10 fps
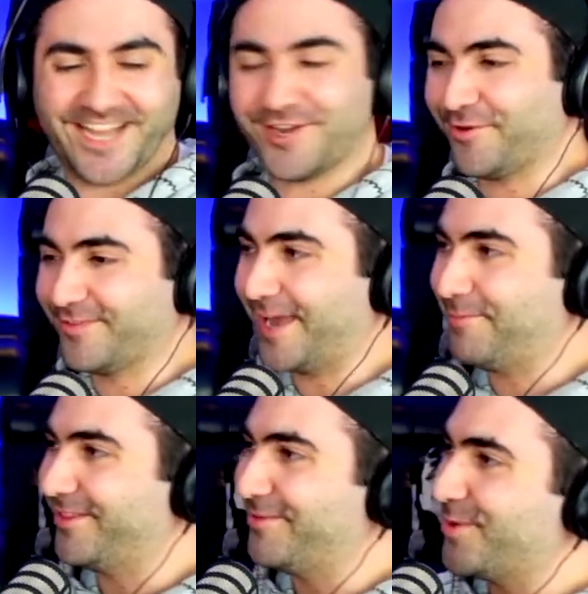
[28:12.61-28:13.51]
I know a
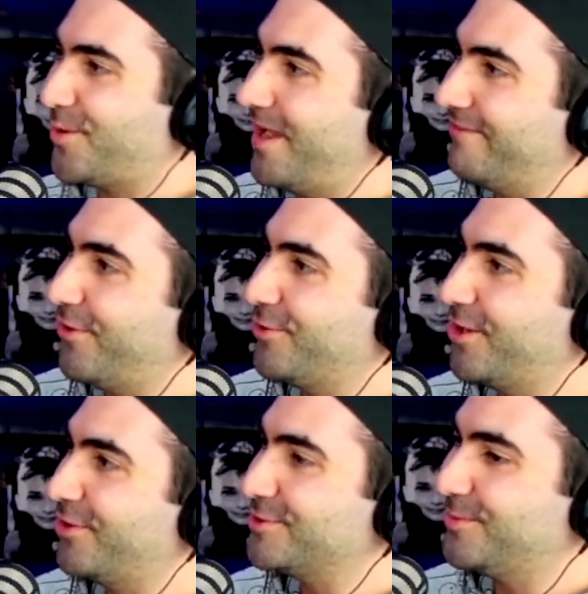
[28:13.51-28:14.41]
couple of them were quite
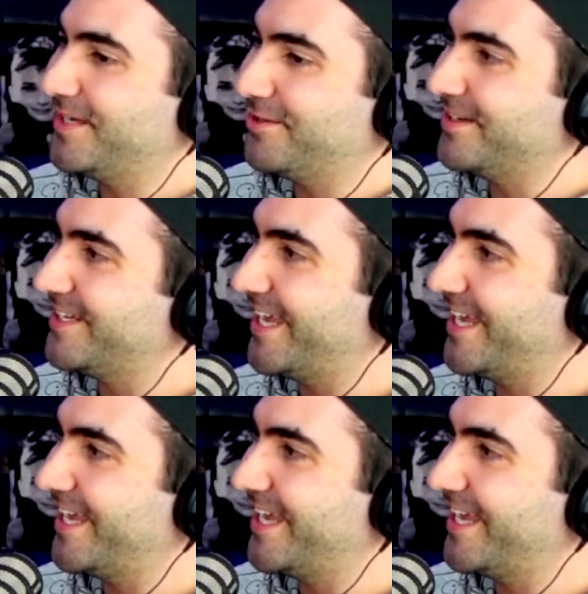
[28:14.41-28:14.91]
vocal on Twitter and